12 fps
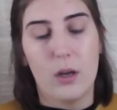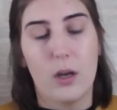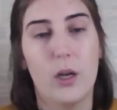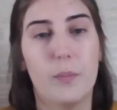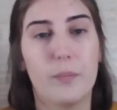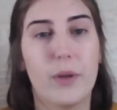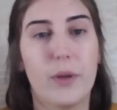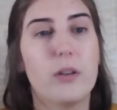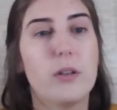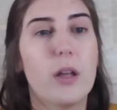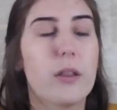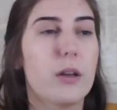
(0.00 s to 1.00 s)

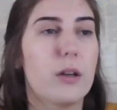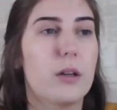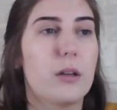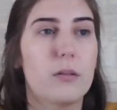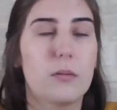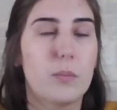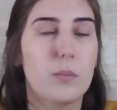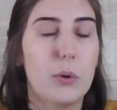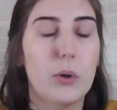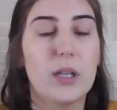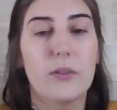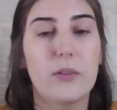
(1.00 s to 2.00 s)
Another
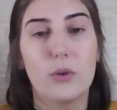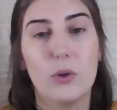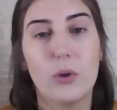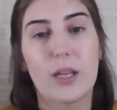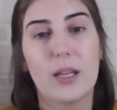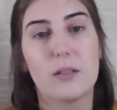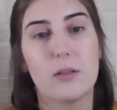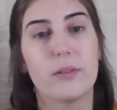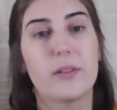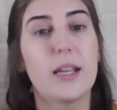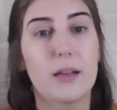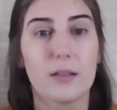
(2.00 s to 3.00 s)
point, if you're looking to
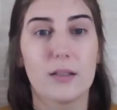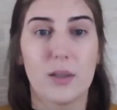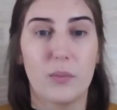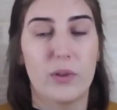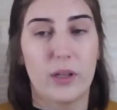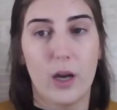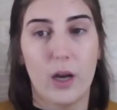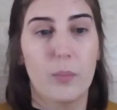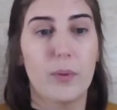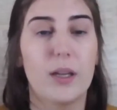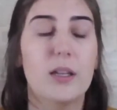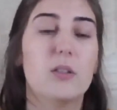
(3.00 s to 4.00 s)
thicken something
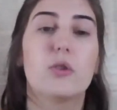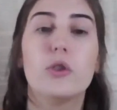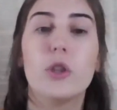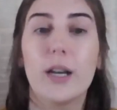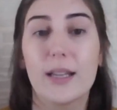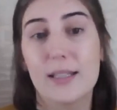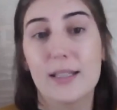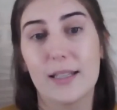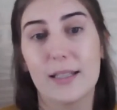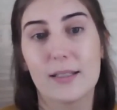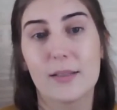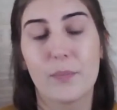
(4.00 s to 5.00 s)
up, is chia
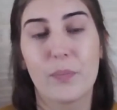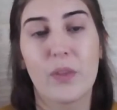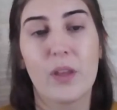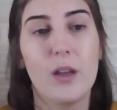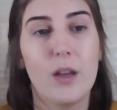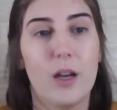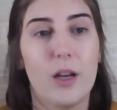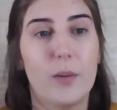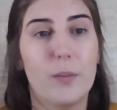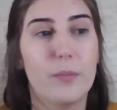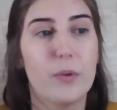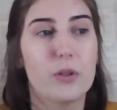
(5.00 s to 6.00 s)
seeds.
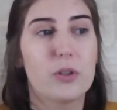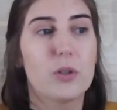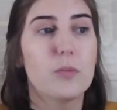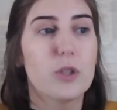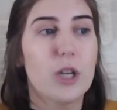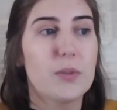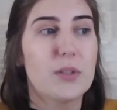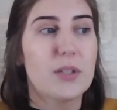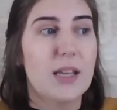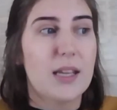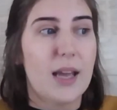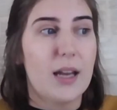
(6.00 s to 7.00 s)
Sometimes
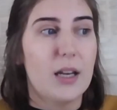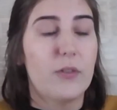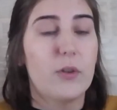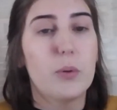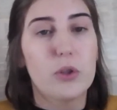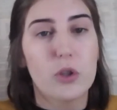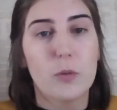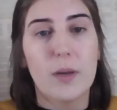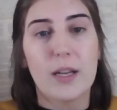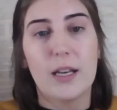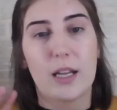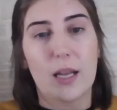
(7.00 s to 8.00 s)
they can, if you put too
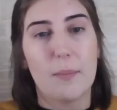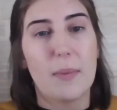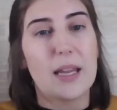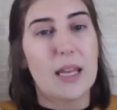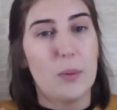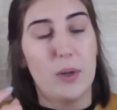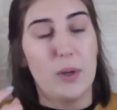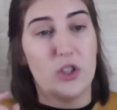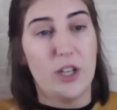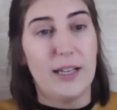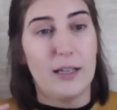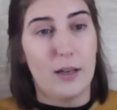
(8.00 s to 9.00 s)
many in, it can make it a bit
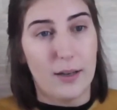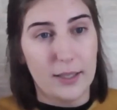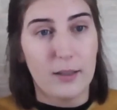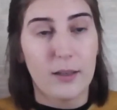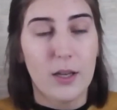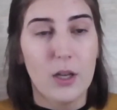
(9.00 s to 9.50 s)
jelly like.